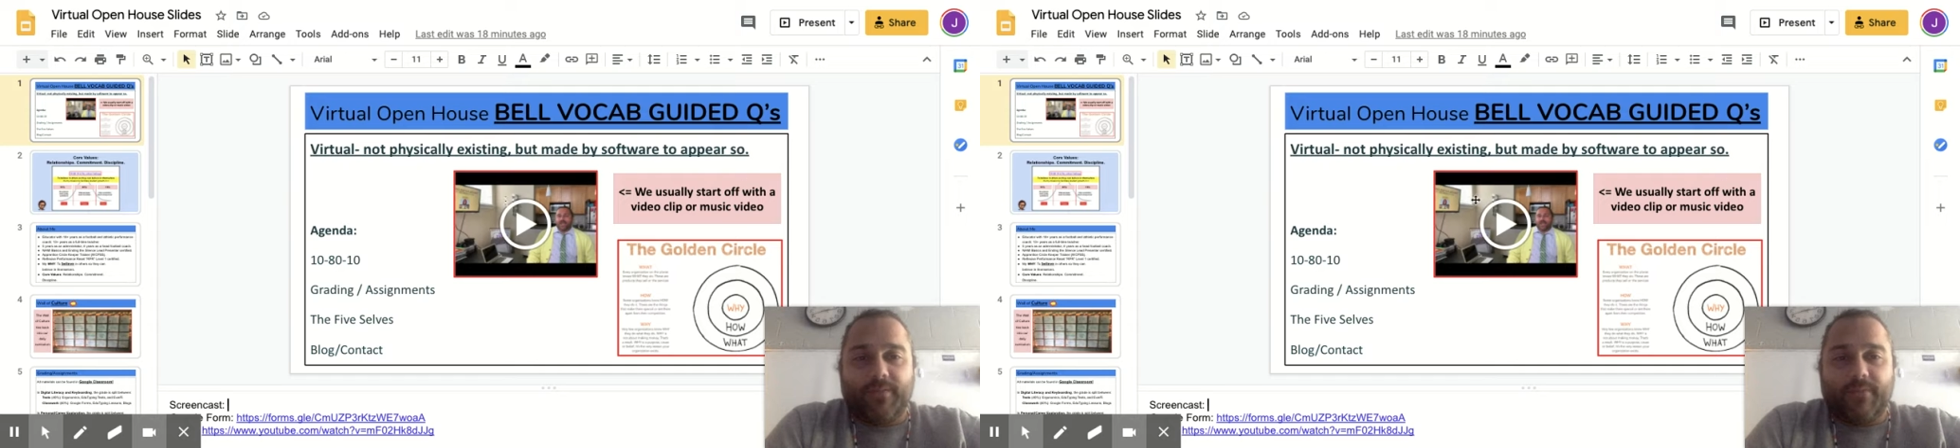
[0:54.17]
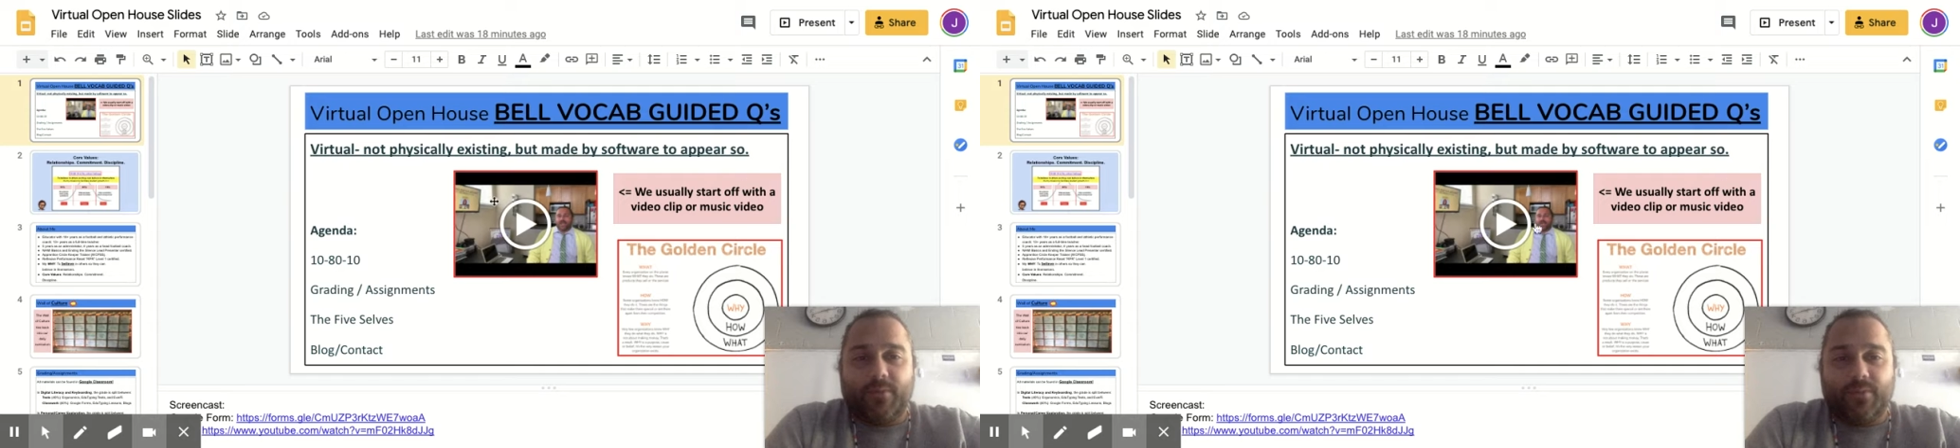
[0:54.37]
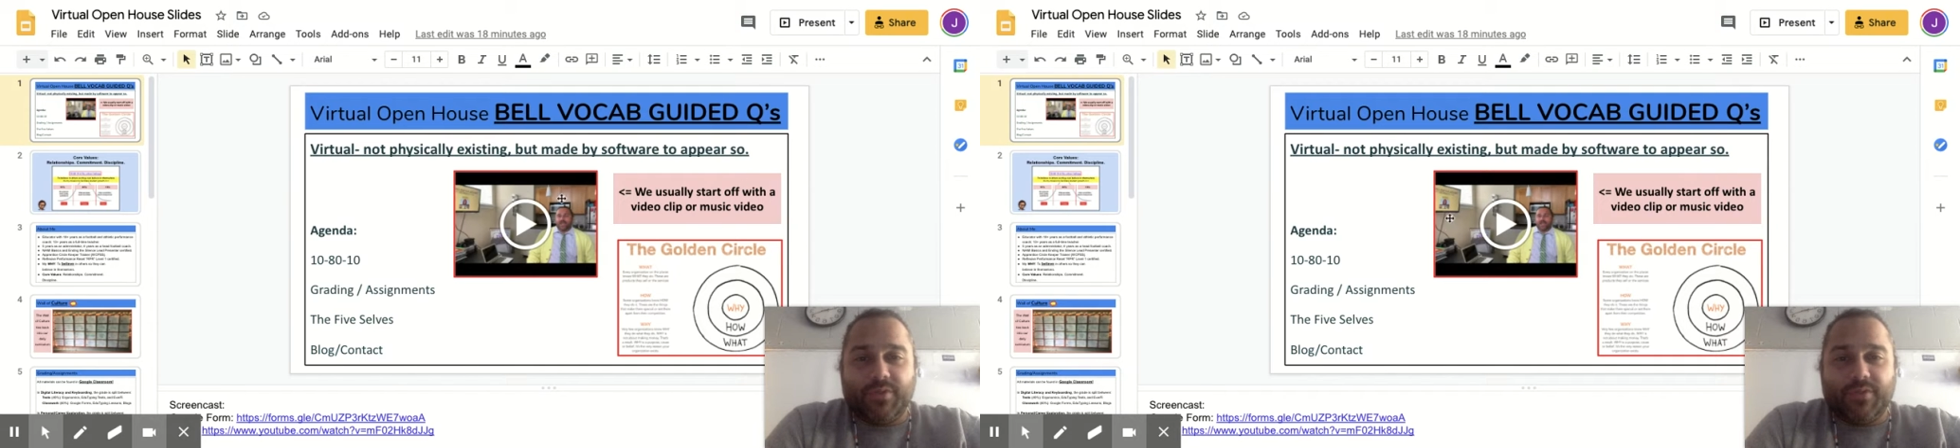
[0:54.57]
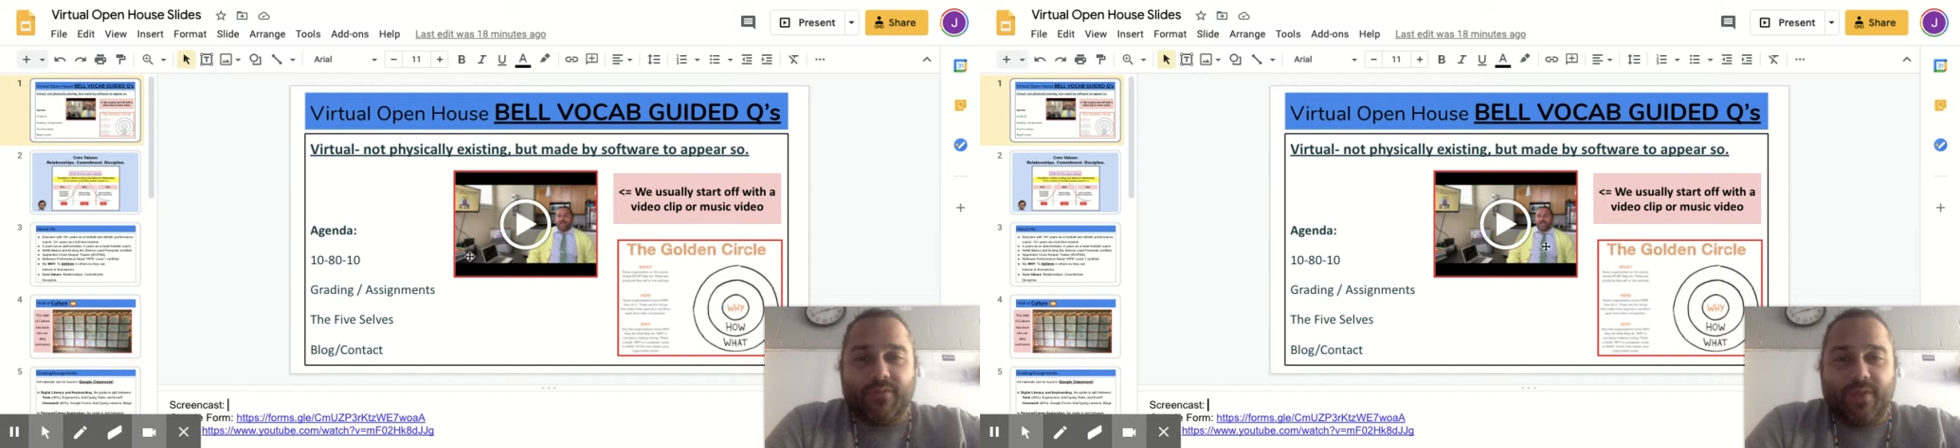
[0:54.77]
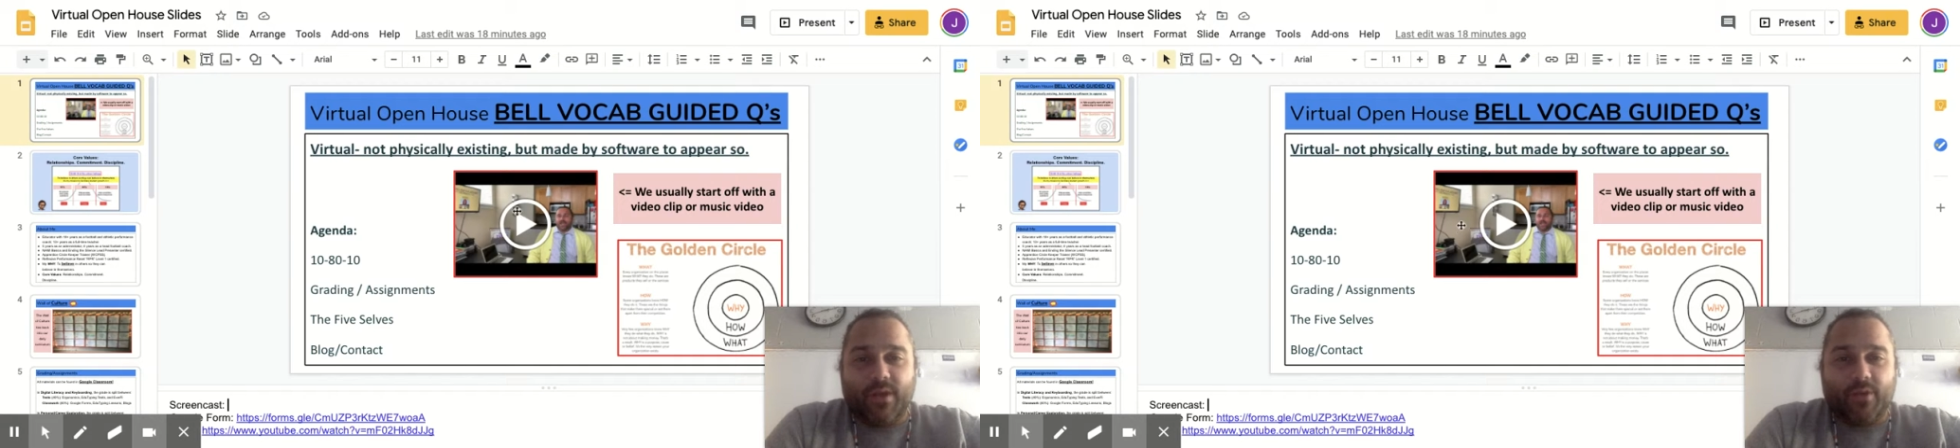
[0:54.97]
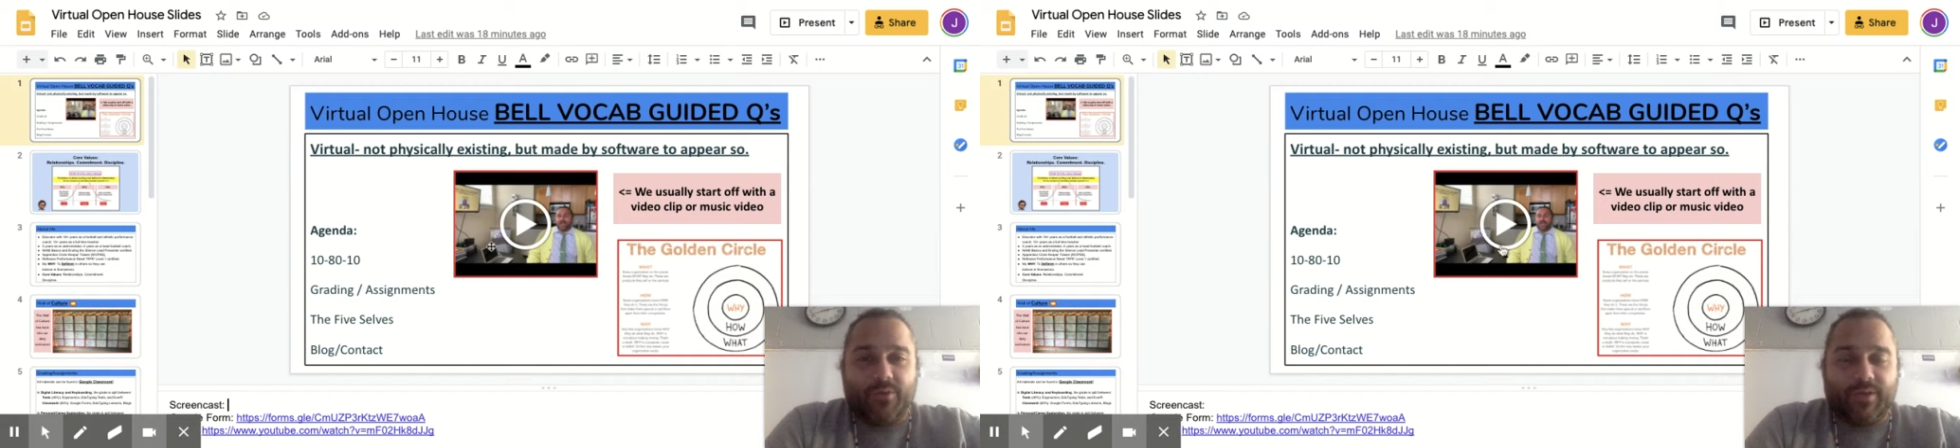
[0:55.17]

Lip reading: clip or a music video,